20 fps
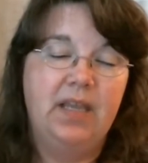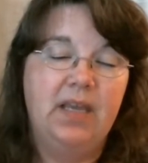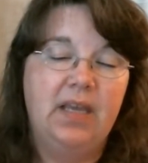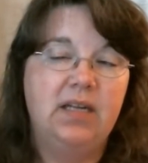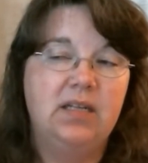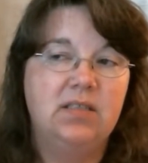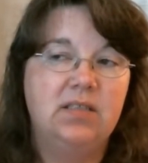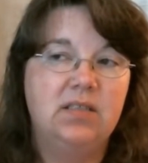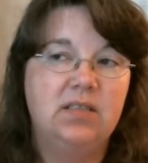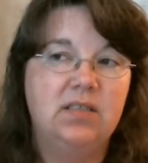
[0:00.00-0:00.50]

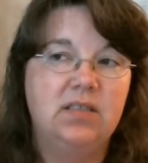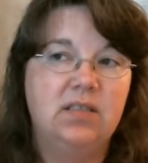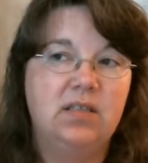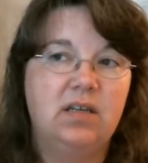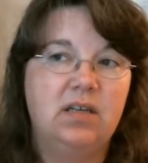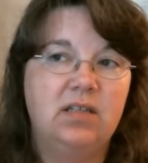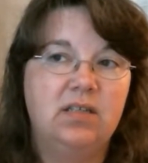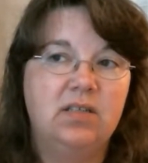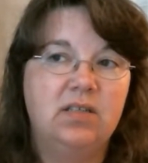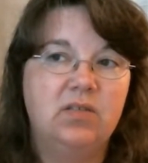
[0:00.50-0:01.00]
And it's,
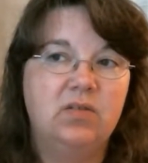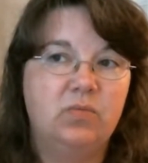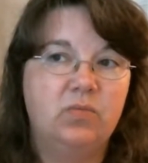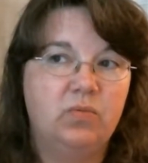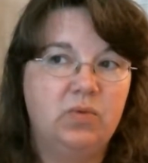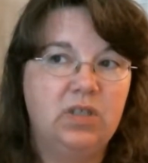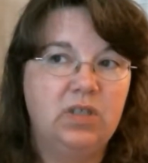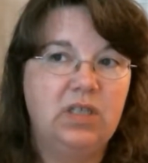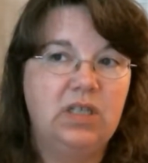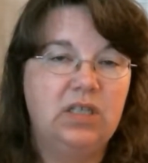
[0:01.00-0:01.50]
it's
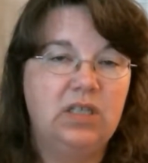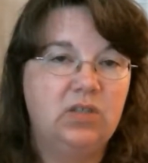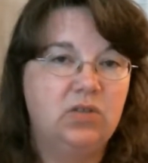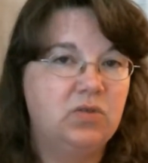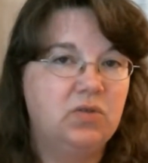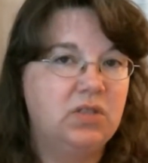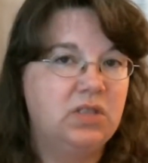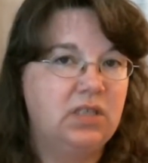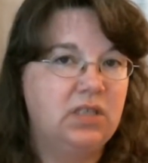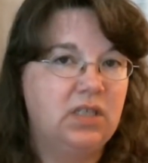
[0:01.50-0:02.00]
really
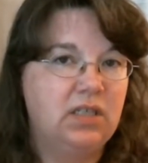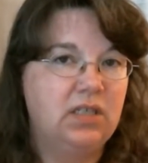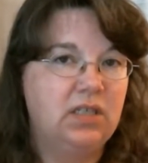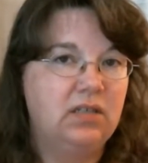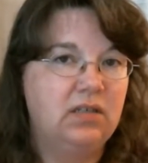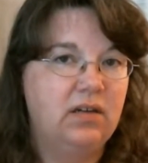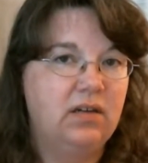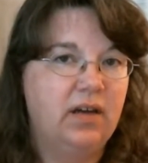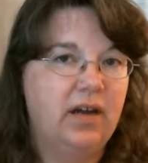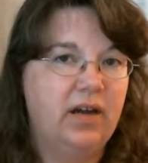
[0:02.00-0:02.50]

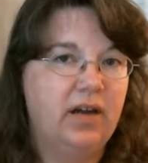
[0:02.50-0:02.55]
interesting